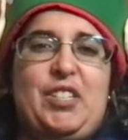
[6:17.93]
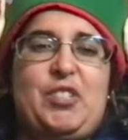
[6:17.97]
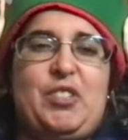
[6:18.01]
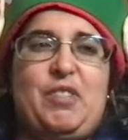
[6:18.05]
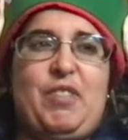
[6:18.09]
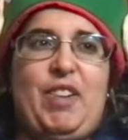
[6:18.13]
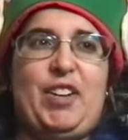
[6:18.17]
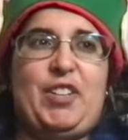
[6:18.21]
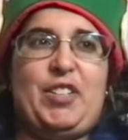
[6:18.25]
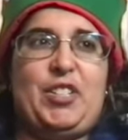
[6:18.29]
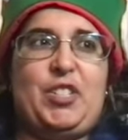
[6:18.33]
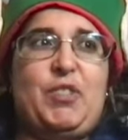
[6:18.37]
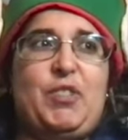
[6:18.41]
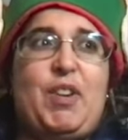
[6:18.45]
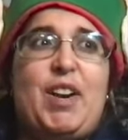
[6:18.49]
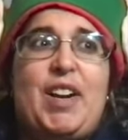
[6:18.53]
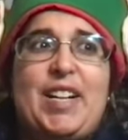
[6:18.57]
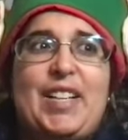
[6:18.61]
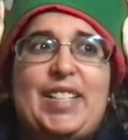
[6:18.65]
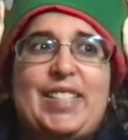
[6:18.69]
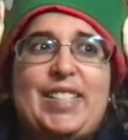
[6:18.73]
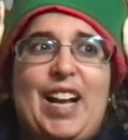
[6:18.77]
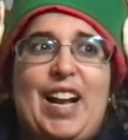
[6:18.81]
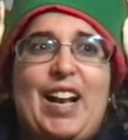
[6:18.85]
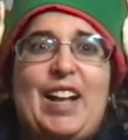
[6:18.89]
Cervantes'
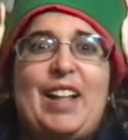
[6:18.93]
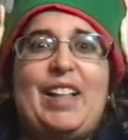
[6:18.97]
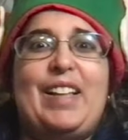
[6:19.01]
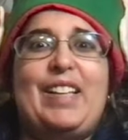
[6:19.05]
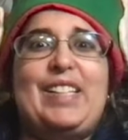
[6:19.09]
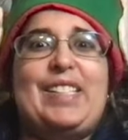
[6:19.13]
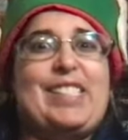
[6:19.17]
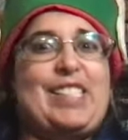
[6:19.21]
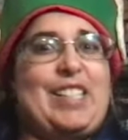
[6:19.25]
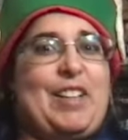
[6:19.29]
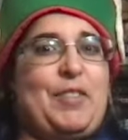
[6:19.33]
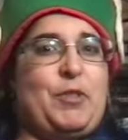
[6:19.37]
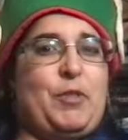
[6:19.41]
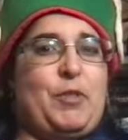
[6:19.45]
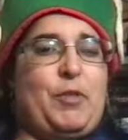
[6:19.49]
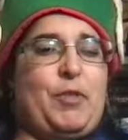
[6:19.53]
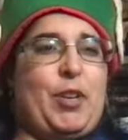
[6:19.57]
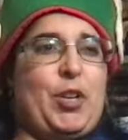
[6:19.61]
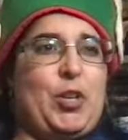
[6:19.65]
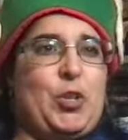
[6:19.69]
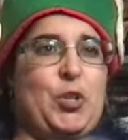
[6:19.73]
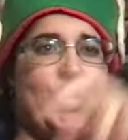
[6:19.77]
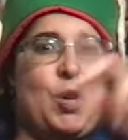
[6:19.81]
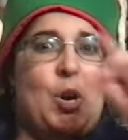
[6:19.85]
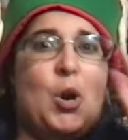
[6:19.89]
writing style. I still have to
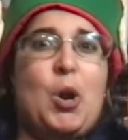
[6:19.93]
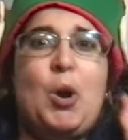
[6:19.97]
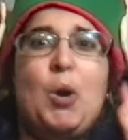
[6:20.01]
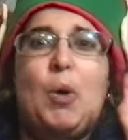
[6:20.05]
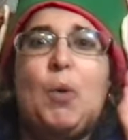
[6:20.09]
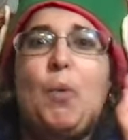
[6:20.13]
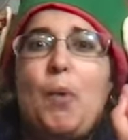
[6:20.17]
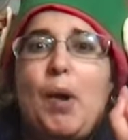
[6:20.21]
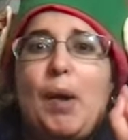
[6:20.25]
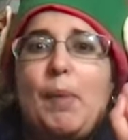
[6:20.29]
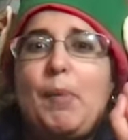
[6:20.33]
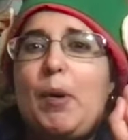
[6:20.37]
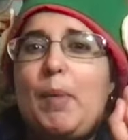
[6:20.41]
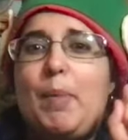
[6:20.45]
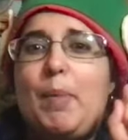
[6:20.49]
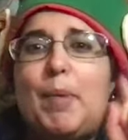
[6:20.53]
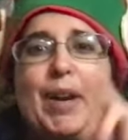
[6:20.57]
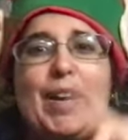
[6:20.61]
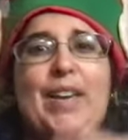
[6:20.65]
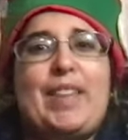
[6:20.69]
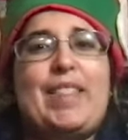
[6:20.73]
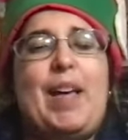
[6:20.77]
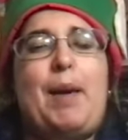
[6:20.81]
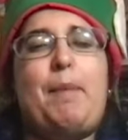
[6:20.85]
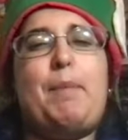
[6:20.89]
finish one more
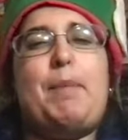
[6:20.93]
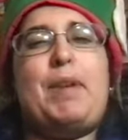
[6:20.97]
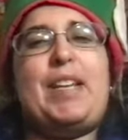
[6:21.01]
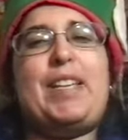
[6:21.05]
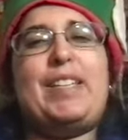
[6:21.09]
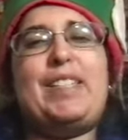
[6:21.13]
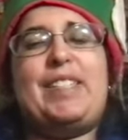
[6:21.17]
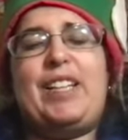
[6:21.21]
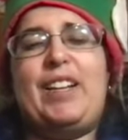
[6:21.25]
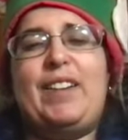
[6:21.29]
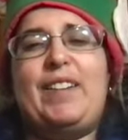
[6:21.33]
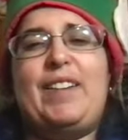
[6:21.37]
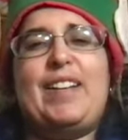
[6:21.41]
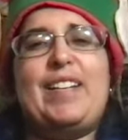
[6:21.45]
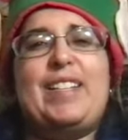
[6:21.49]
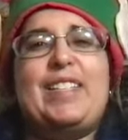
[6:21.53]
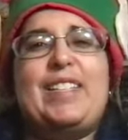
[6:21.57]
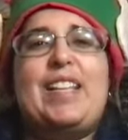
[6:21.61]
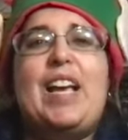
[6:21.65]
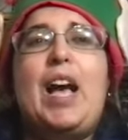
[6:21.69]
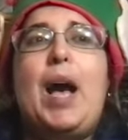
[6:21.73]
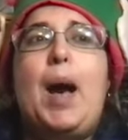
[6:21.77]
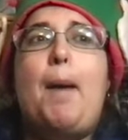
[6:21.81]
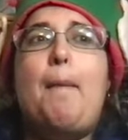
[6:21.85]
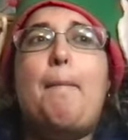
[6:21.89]
book in that mini series,
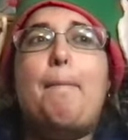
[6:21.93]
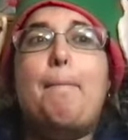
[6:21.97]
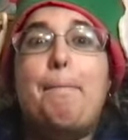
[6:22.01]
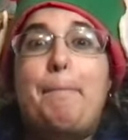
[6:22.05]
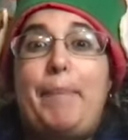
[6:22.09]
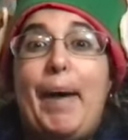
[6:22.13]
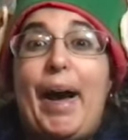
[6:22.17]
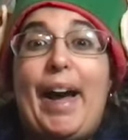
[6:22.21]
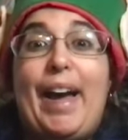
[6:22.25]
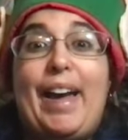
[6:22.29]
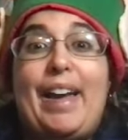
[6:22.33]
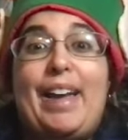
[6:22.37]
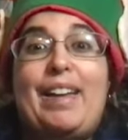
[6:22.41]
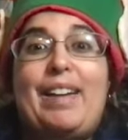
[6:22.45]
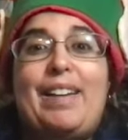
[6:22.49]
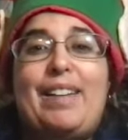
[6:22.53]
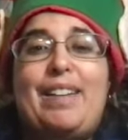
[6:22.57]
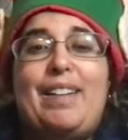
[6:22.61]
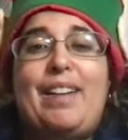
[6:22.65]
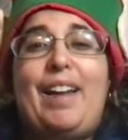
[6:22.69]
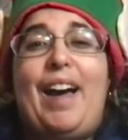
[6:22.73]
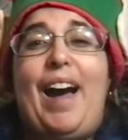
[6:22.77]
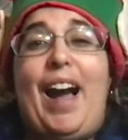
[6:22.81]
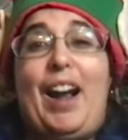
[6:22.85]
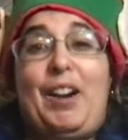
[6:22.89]
but
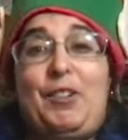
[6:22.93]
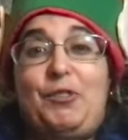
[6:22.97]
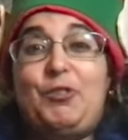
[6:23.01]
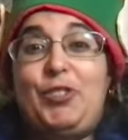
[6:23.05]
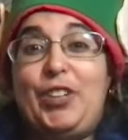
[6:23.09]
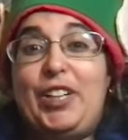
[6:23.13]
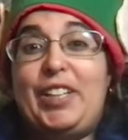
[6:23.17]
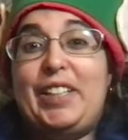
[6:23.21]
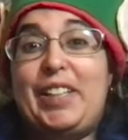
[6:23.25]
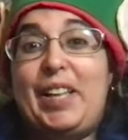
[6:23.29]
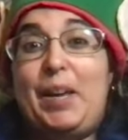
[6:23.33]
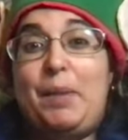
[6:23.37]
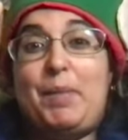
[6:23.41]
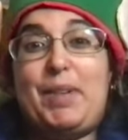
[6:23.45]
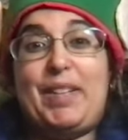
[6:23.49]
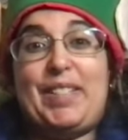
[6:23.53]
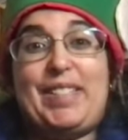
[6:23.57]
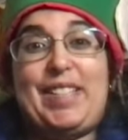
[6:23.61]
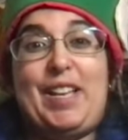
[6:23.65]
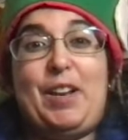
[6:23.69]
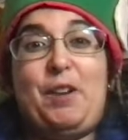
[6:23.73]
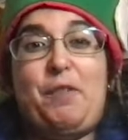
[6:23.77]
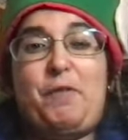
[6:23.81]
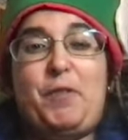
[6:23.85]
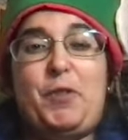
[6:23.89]
I really am
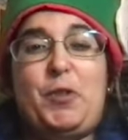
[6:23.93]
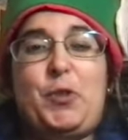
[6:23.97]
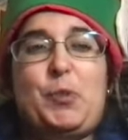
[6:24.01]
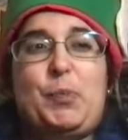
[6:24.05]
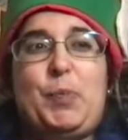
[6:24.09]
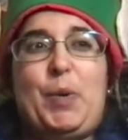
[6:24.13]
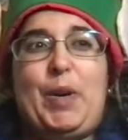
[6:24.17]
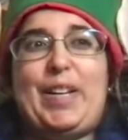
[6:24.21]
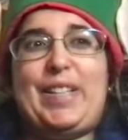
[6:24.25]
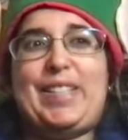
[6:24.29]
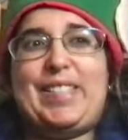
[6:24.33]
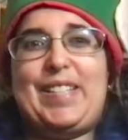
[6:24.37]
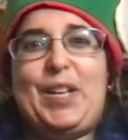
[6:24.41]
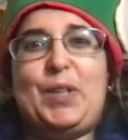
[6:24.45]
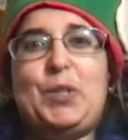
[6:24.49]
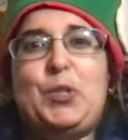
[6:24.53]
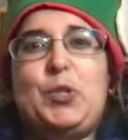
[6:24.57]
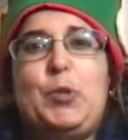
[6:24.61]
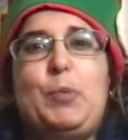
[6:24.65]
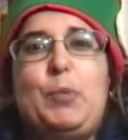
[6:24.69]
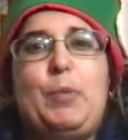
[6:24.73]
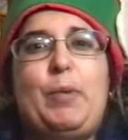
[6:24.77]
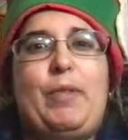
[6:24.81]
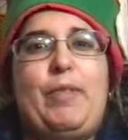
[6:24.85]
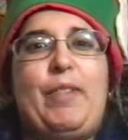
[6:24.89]
excited for this book. It sounds
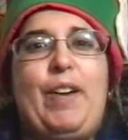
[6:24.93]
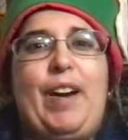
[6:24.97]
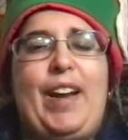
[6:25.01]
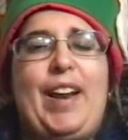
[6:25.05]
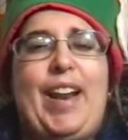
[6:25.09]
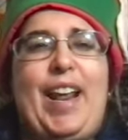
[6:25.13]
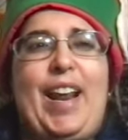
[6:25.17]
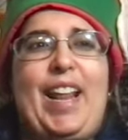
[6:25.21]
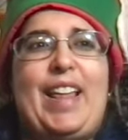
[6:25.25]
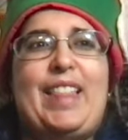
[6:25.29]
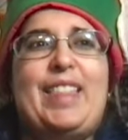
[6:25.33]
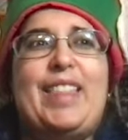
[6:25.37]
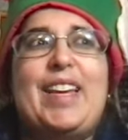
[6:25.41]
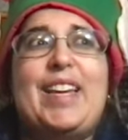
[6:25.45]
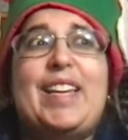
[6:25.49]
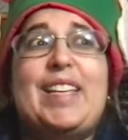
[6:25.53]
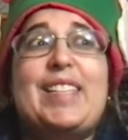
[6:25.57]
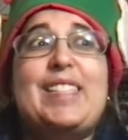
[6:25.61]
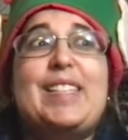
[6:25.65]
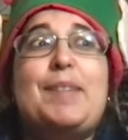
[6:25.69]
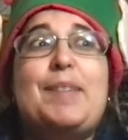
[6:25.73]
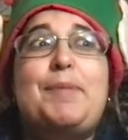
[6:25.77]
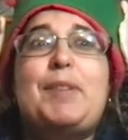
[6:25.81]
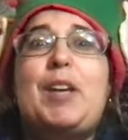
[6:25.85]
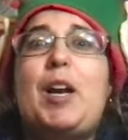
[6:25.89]
super fun, and I think
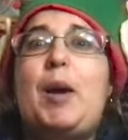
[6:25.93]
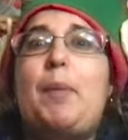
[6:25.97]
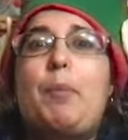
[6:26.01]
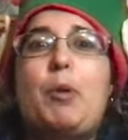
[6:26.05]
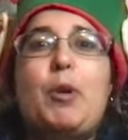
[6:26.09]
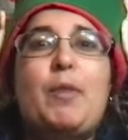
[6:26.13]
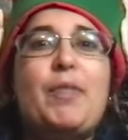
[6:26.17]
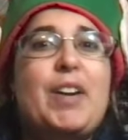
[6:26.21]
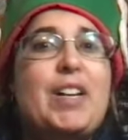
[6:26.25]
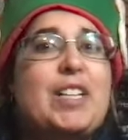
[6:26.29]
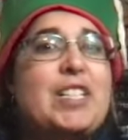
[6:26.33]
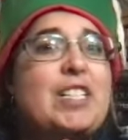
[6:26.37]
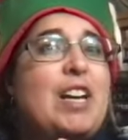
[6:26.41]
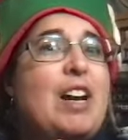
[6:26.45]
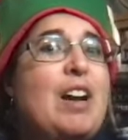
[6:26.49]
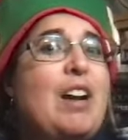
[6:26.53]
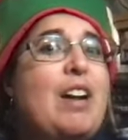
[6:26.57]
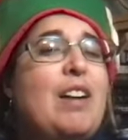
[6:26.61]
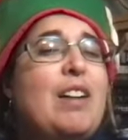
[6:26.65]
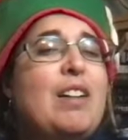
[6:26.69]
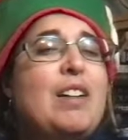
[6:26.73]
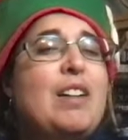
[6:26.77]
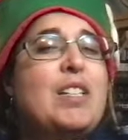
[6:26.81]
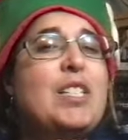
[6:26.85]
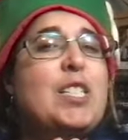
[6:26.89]
it seems like a perfect
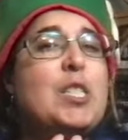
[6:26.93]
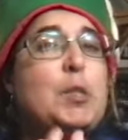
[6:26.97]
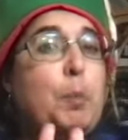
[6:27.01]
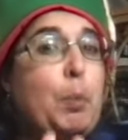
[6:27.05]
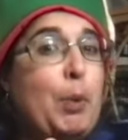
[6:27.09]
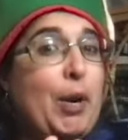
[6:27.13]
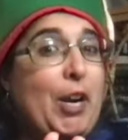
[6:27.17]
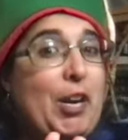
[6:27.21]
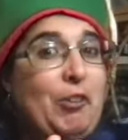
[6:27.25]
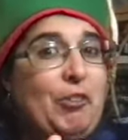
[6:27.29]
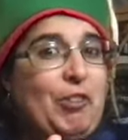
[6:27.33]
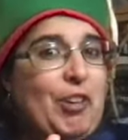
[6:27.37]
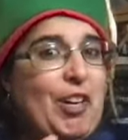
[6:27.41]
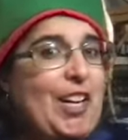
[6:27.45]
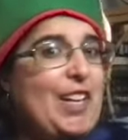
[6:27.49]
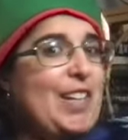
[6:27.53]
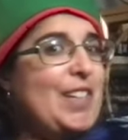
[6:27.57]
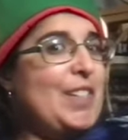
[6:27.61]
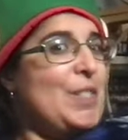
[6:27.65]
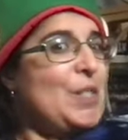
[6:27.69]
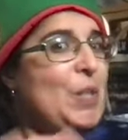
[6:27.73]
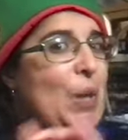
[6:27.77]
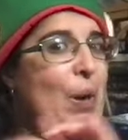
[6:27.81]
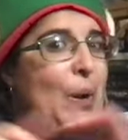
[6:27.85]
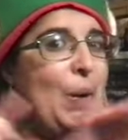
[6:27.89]
spring read,
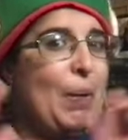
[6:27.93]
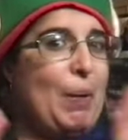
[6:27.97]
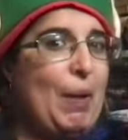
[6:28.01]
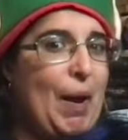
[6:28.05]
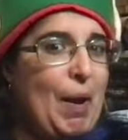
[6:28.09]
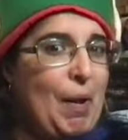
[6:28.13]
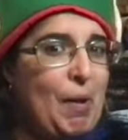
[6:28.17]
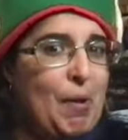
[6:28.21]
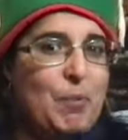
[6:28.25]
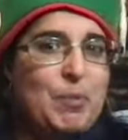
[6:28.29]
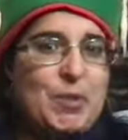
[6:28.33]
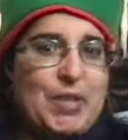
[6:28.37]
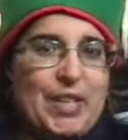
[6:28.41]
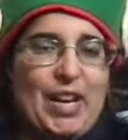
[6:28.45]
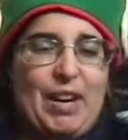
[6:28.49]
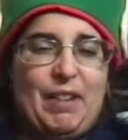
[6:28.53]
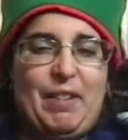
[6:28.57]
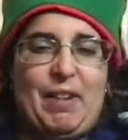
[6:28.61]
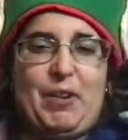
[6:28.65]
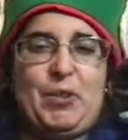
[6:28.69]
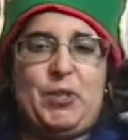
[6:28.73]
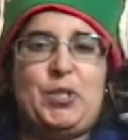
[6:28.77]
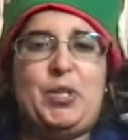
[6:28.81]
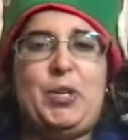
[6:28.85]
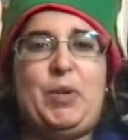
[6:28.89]
so I hope to get
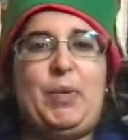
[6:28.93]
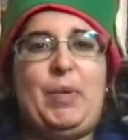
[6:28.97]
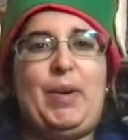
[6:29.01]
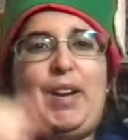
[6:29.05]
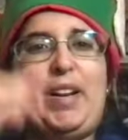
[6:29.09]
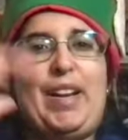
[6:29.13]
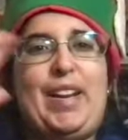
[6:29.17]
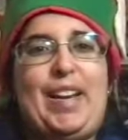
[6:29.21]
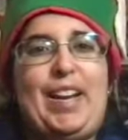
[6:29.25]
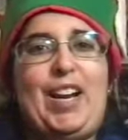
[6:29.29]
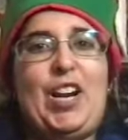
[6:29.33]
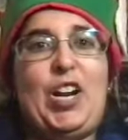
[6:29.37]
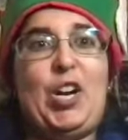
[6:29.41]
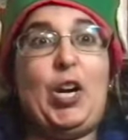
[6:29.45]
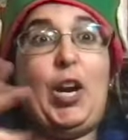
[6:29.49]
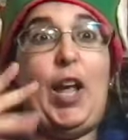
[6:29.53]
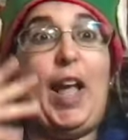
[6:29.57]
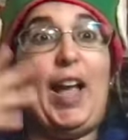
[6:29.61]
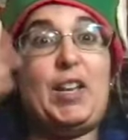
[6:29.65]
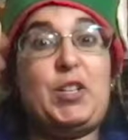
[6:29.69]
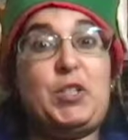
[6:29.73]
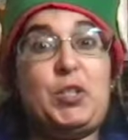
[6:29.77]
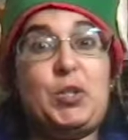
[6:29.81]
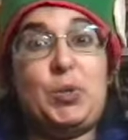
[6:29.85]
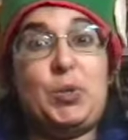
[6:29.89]
around to it
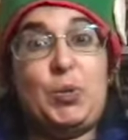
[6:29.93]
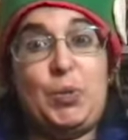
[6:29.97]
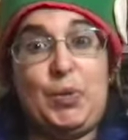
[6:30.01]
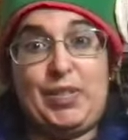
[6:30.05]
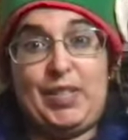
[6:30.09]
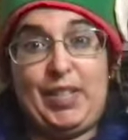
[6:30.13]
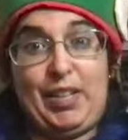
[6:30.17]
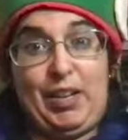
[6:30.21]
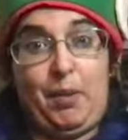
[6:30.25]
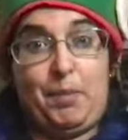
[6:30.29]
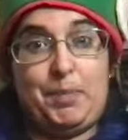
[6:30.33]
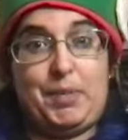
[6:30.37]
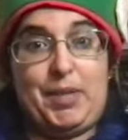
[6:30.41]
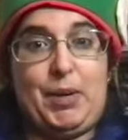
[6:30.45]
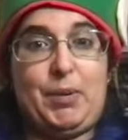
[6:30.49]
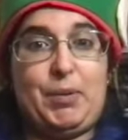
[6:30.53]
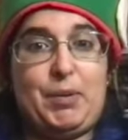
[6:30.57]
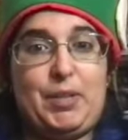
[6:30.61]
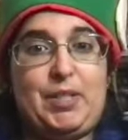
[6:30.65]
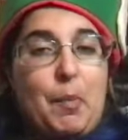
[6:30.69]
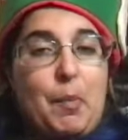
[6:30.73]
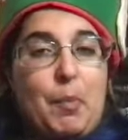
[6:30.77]
as soon as it comes out.